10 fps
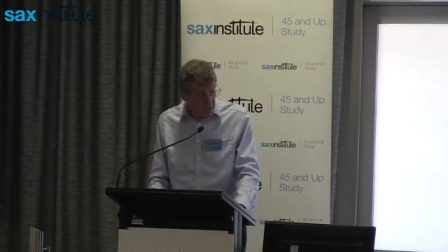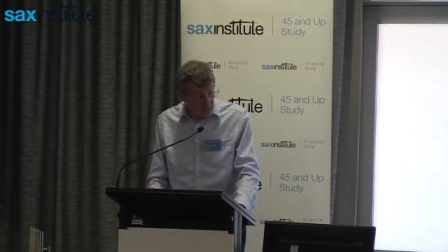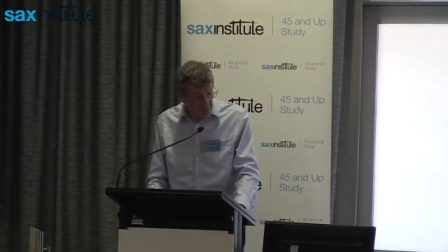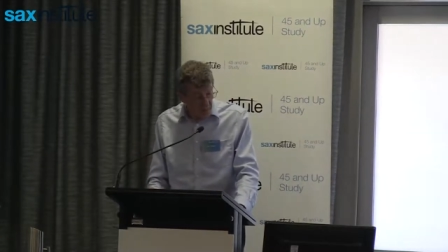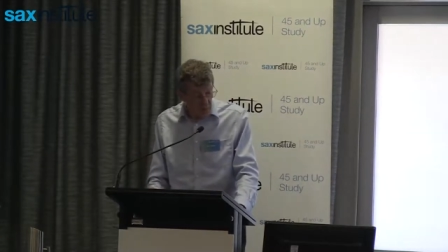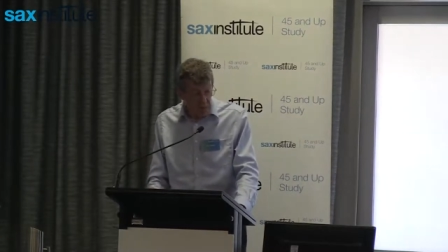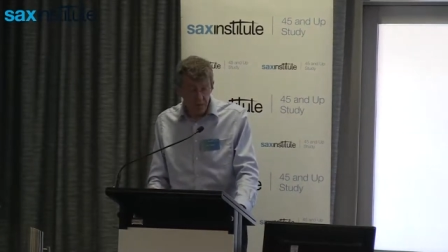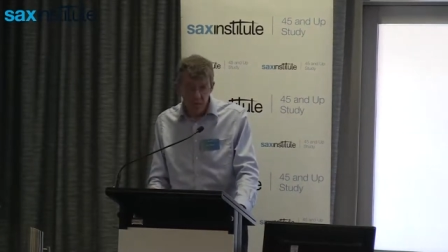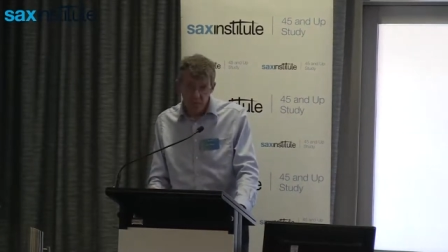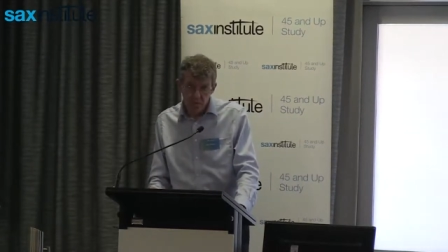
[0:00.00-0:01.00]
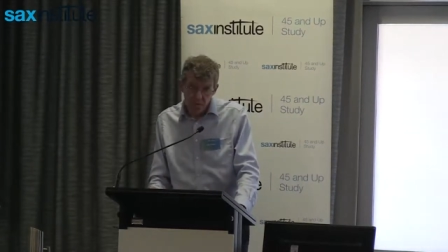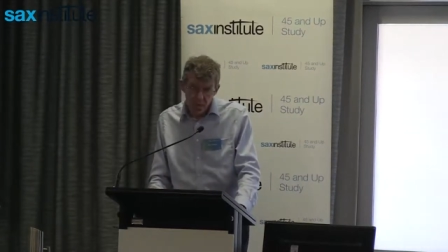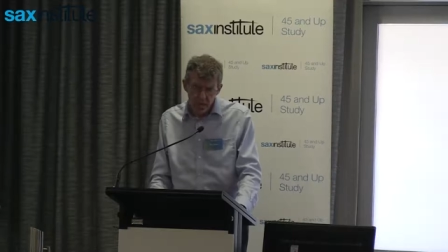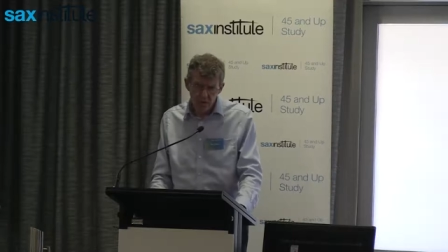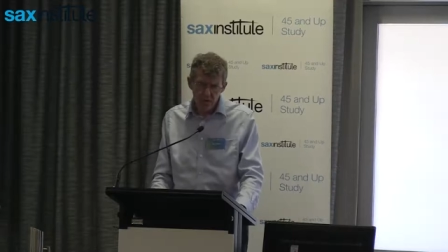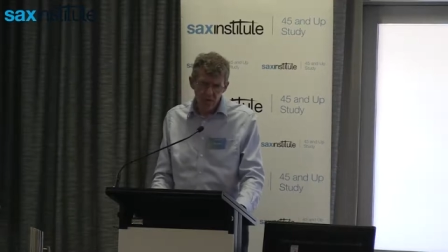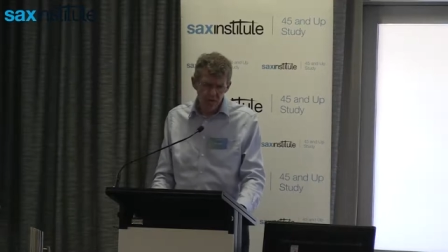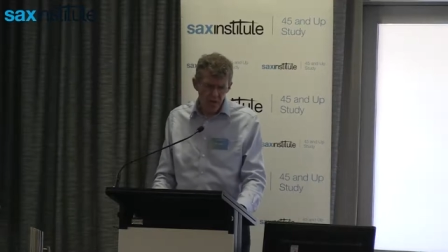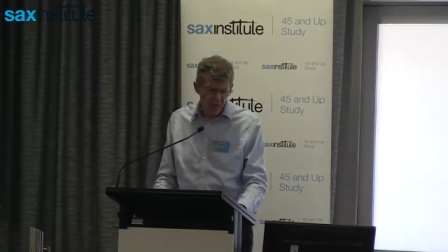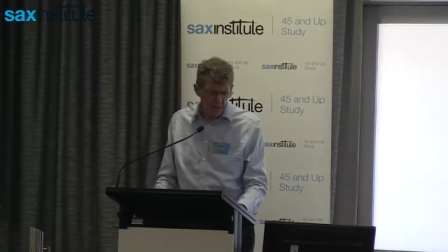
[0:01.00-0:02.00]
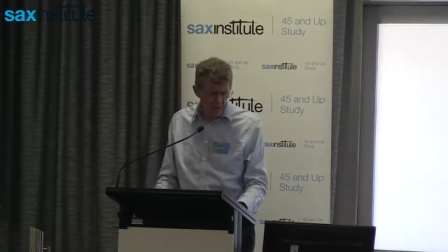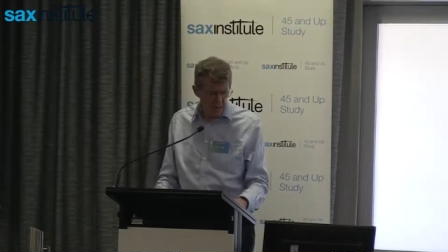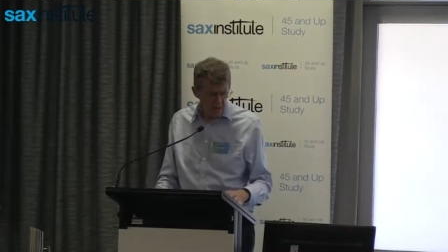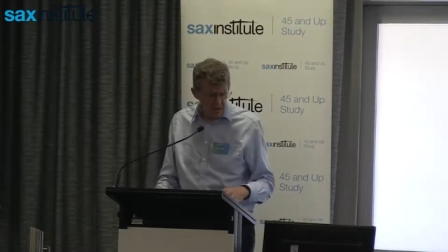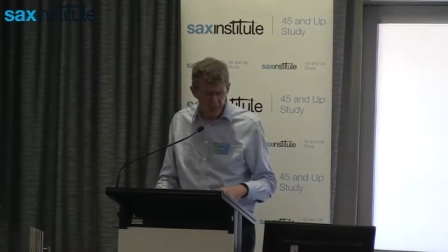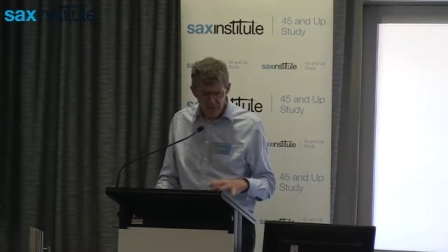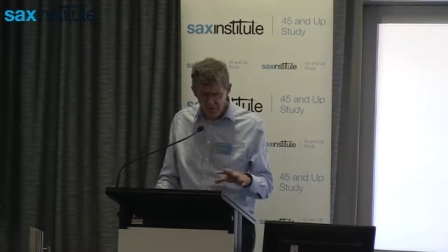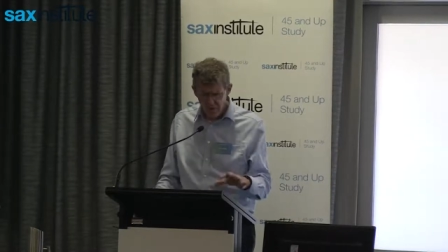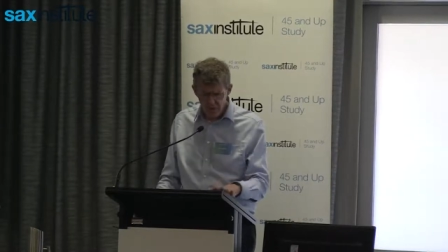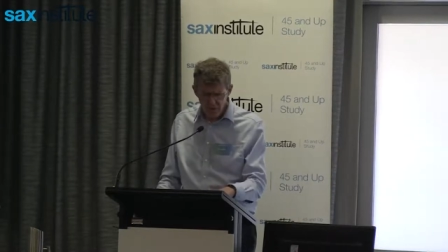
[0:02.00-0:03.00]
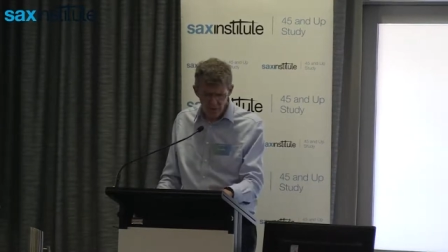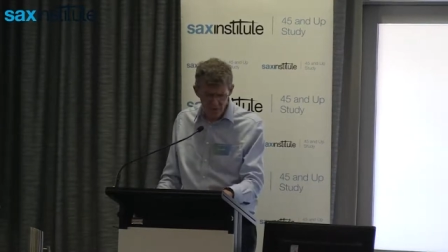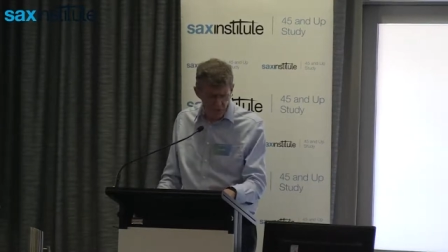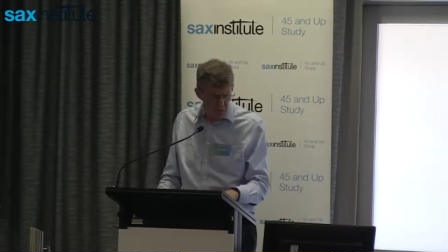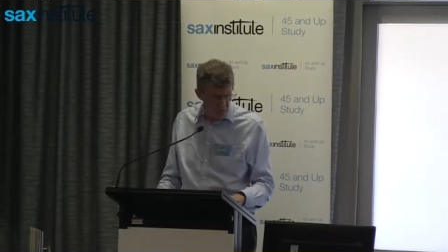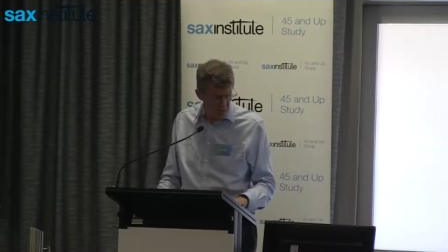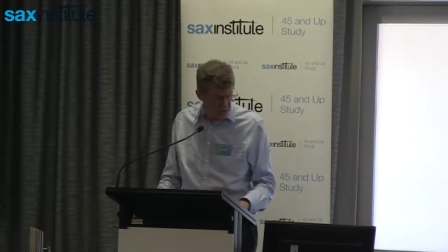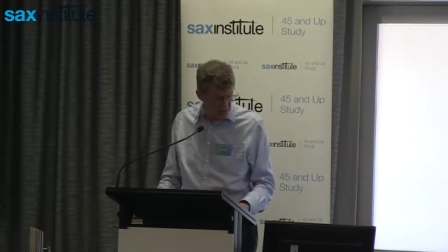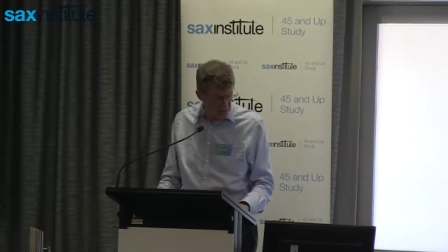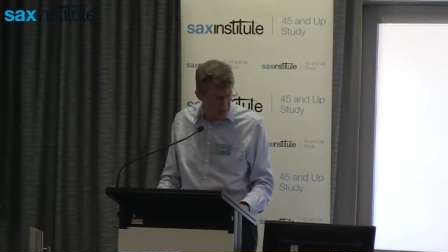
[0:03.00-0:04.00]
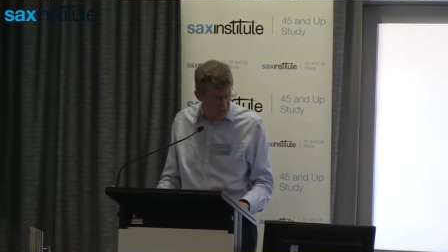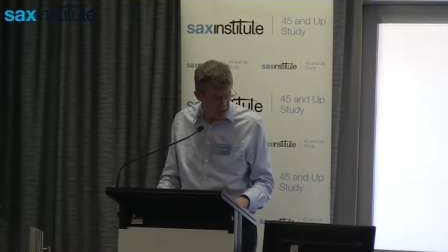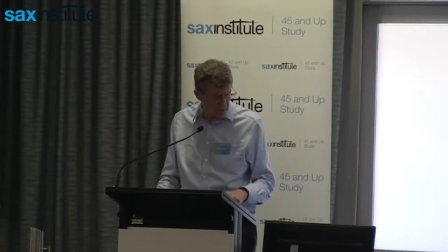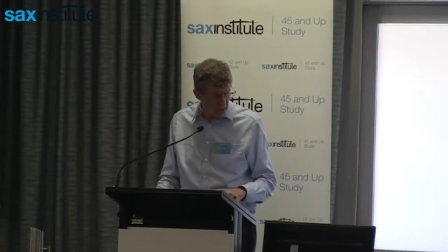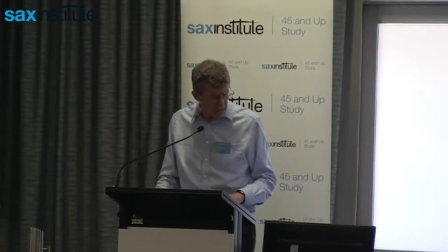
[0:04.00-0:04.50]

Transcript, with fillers: We went, the Australian Cervical Cancer Foundation, on whose board I used to sit,